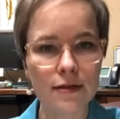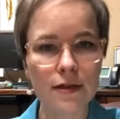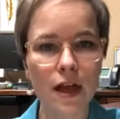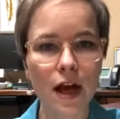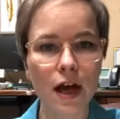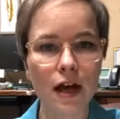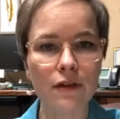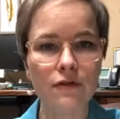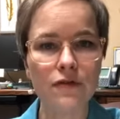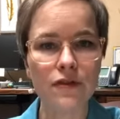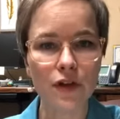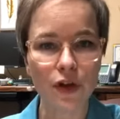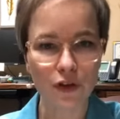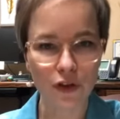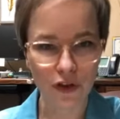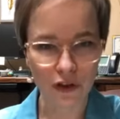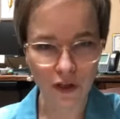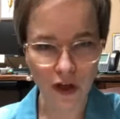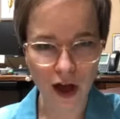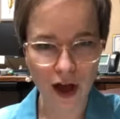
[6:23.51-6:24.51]
lives on
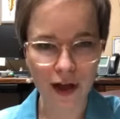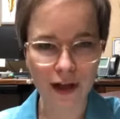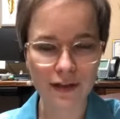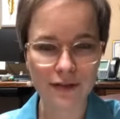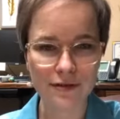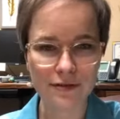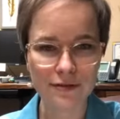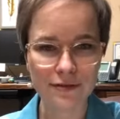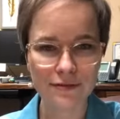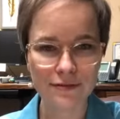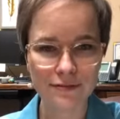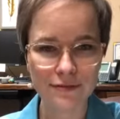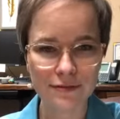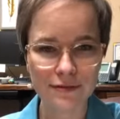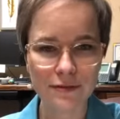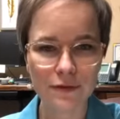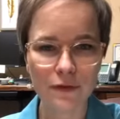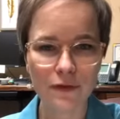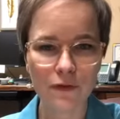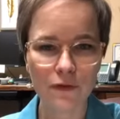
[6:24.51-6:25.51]
the line
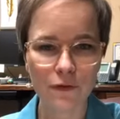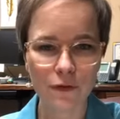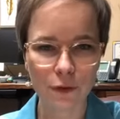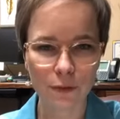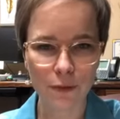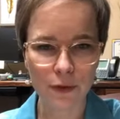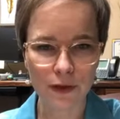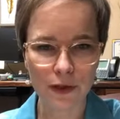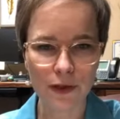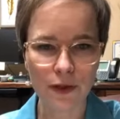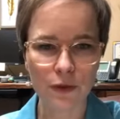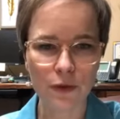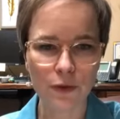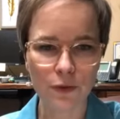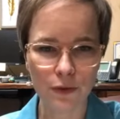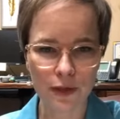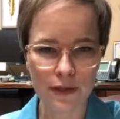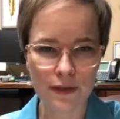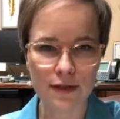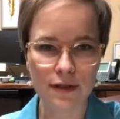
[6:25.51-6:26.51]
for a political
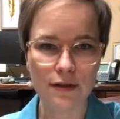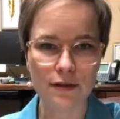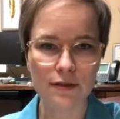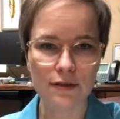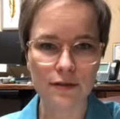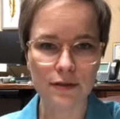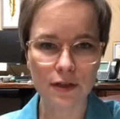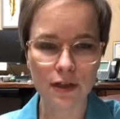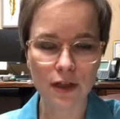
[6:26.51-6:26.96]
reason